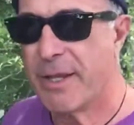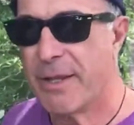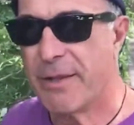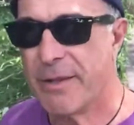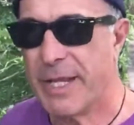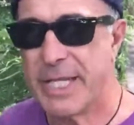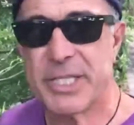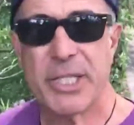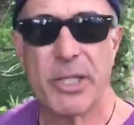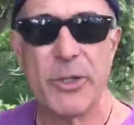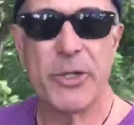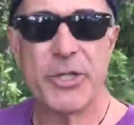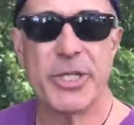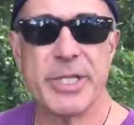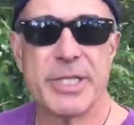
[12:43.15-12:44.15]
their
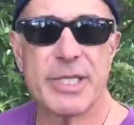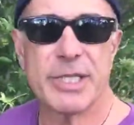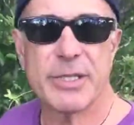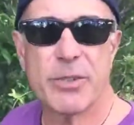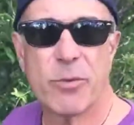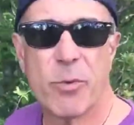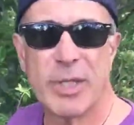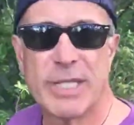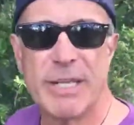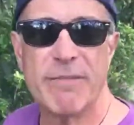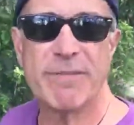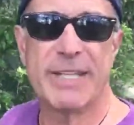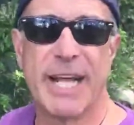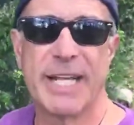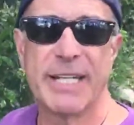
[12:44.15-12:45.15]
solutions, what
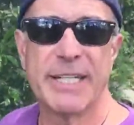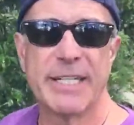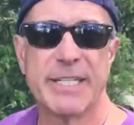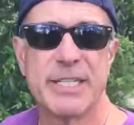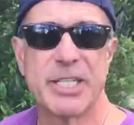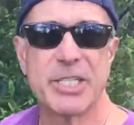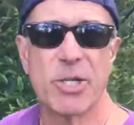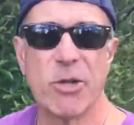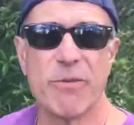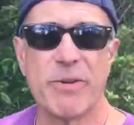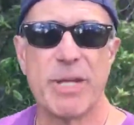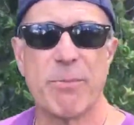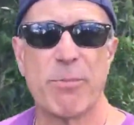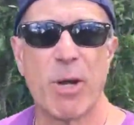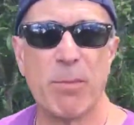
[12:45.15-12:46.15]
they've done to solve
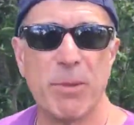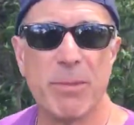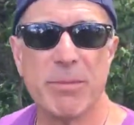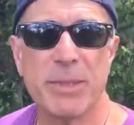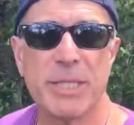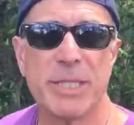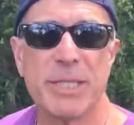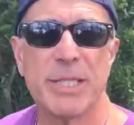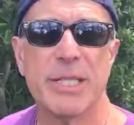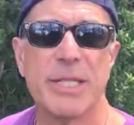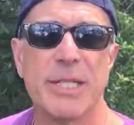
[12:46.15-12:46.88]
their problems,